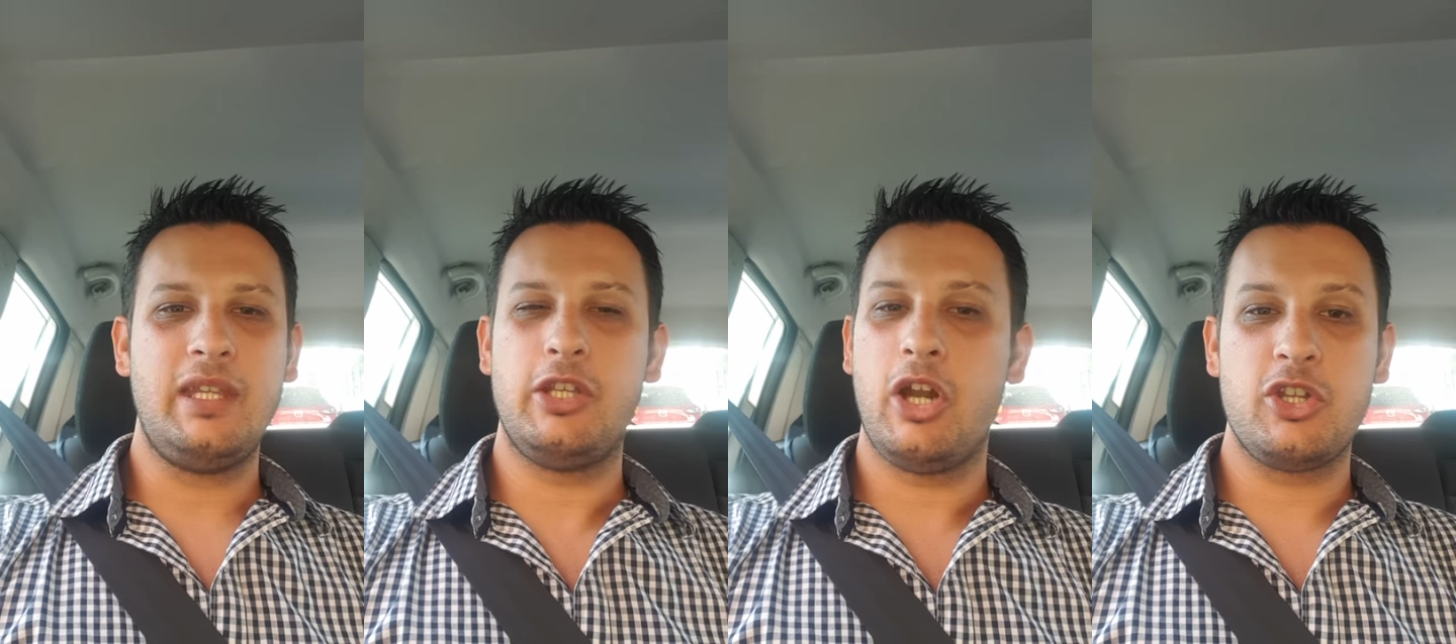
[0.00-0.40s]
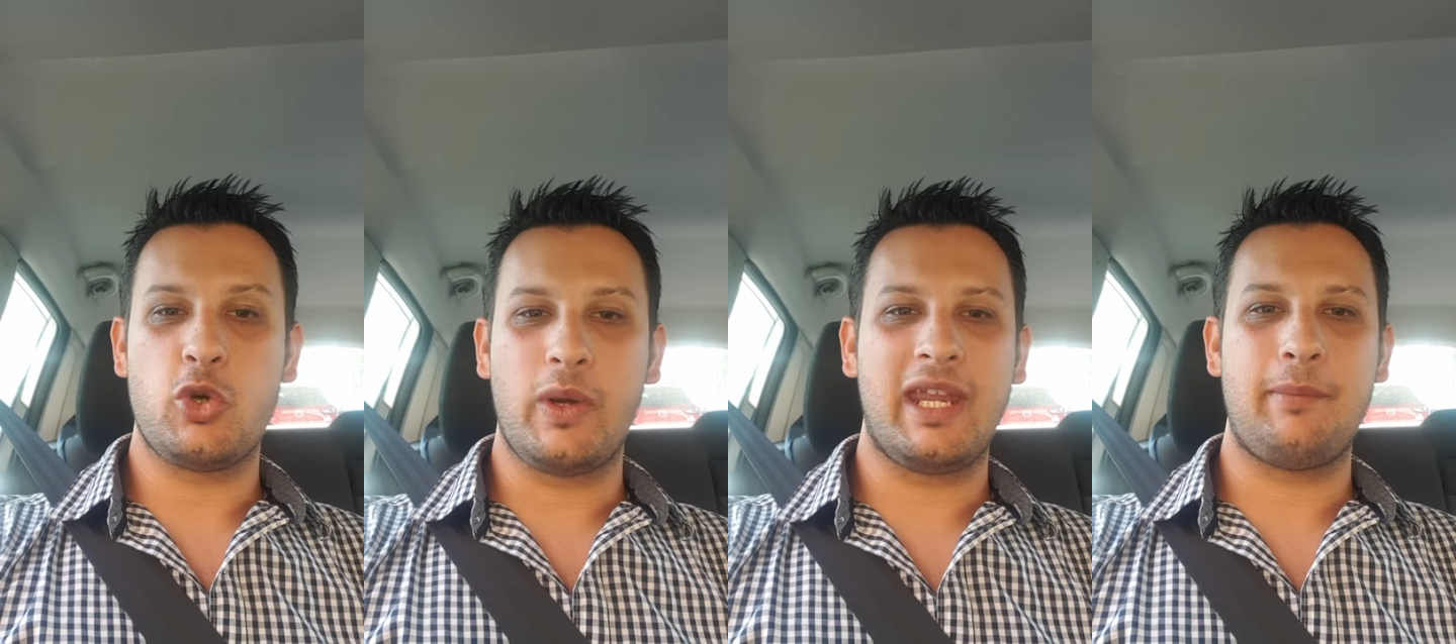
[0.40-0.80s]
You know,
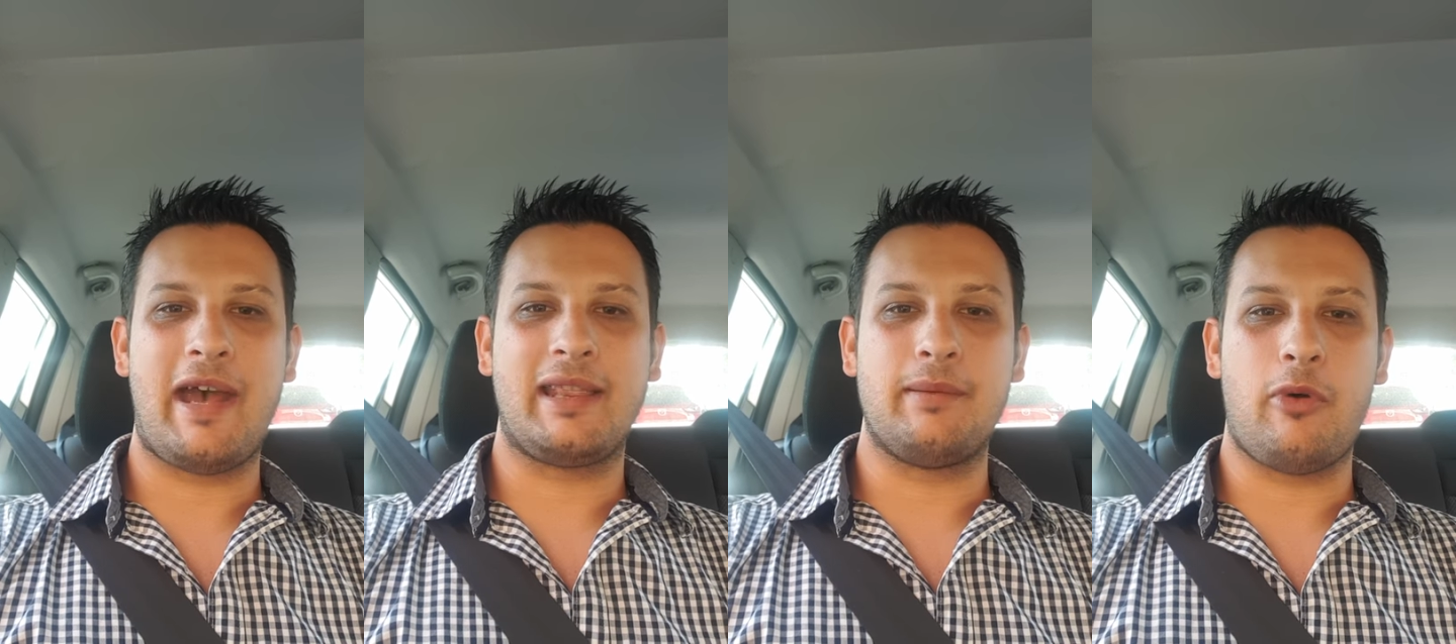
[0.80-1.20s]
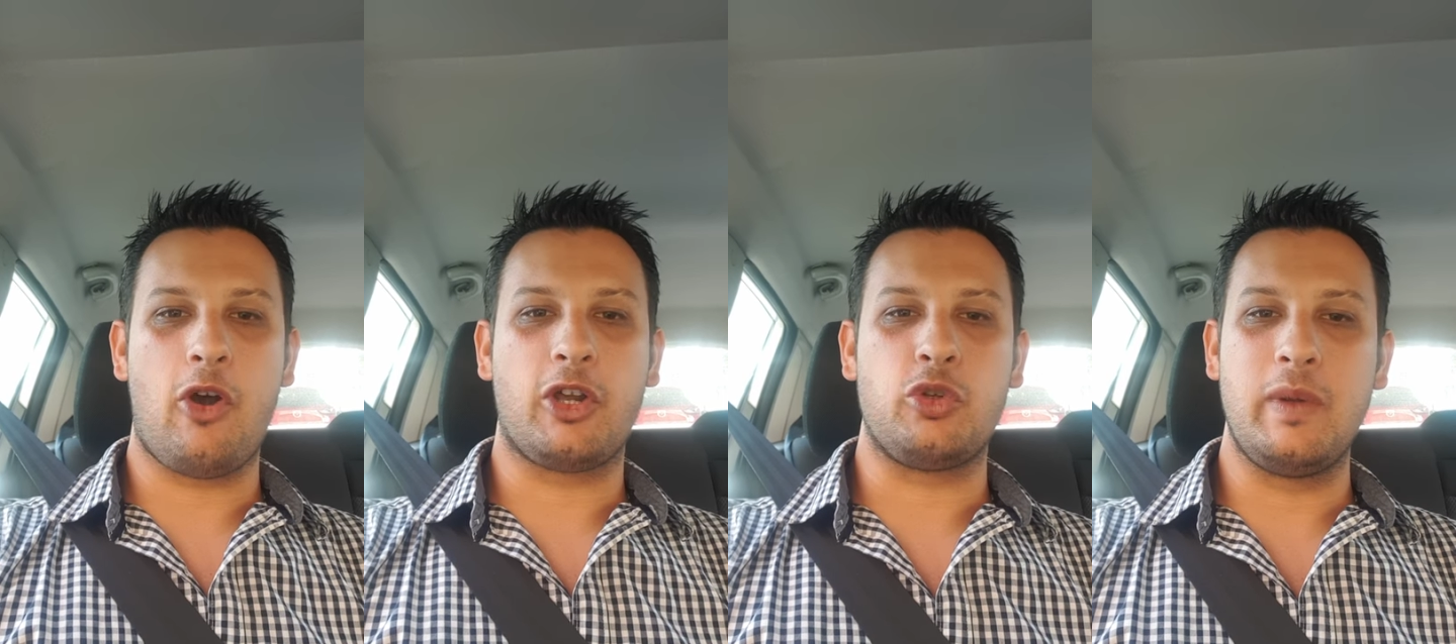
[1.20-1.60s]
talking about the
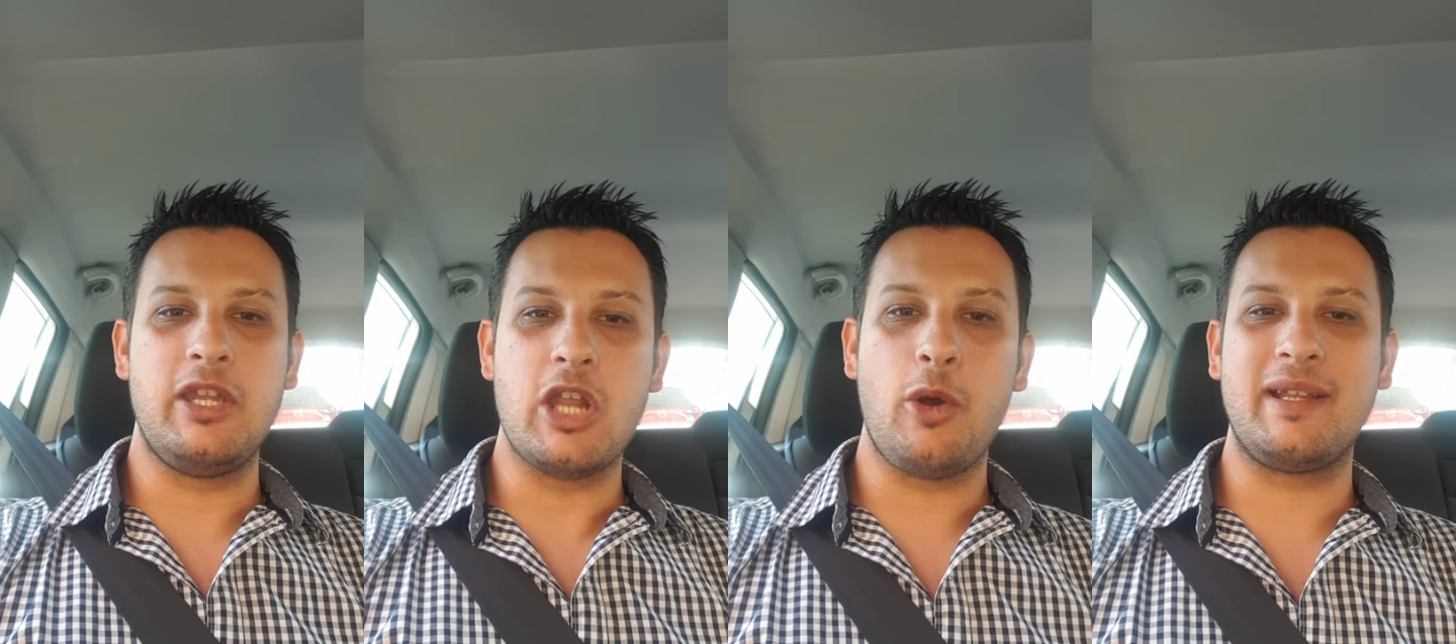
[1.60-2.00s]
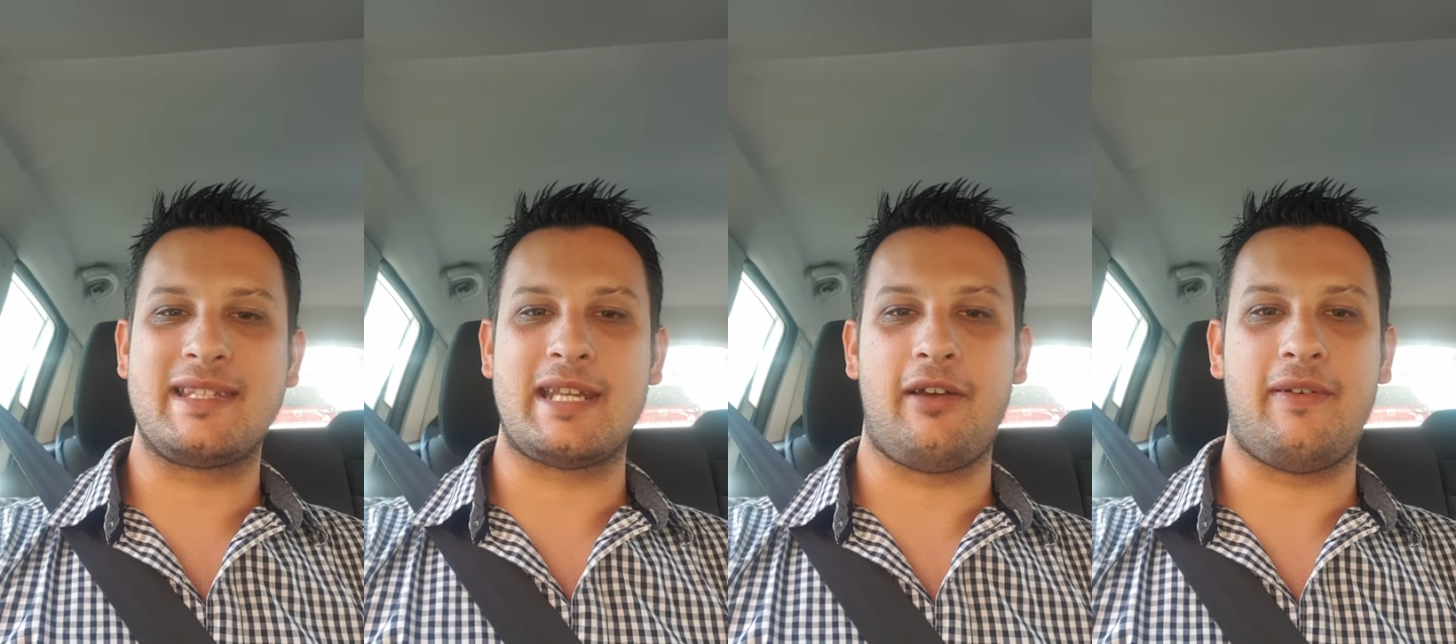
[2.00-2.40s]
market, we know
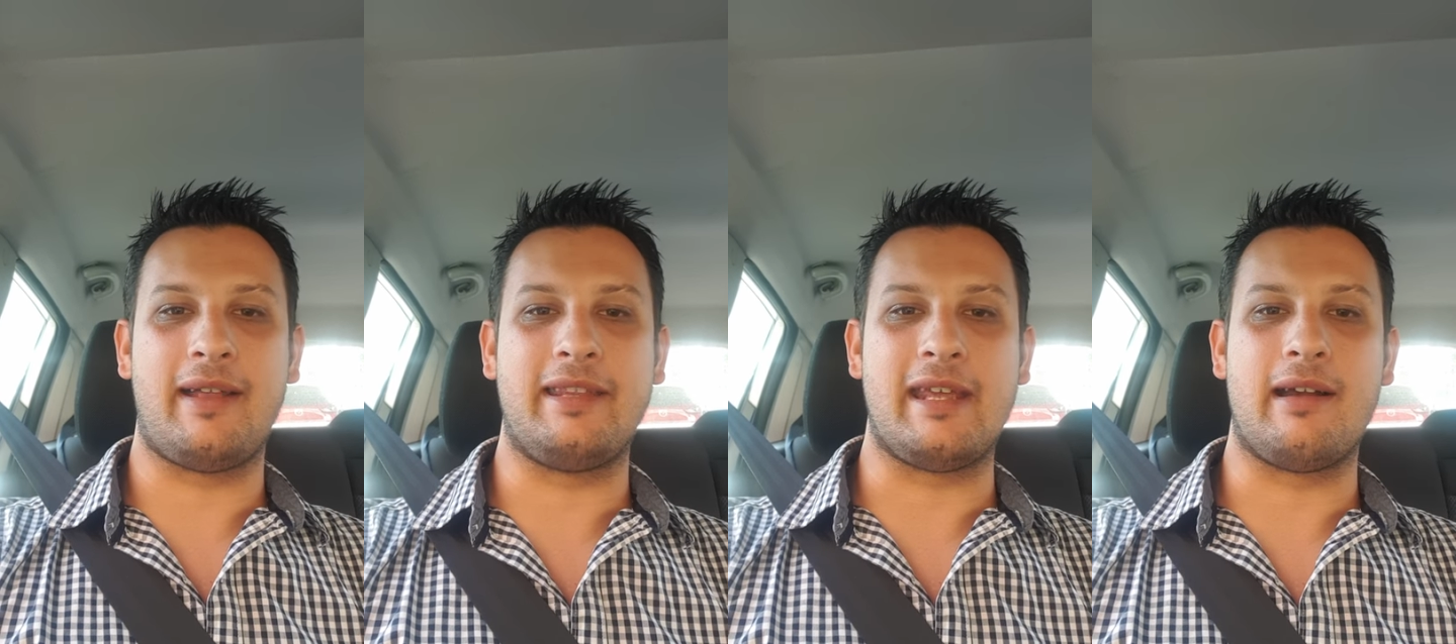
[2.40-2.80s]
it's tough out there,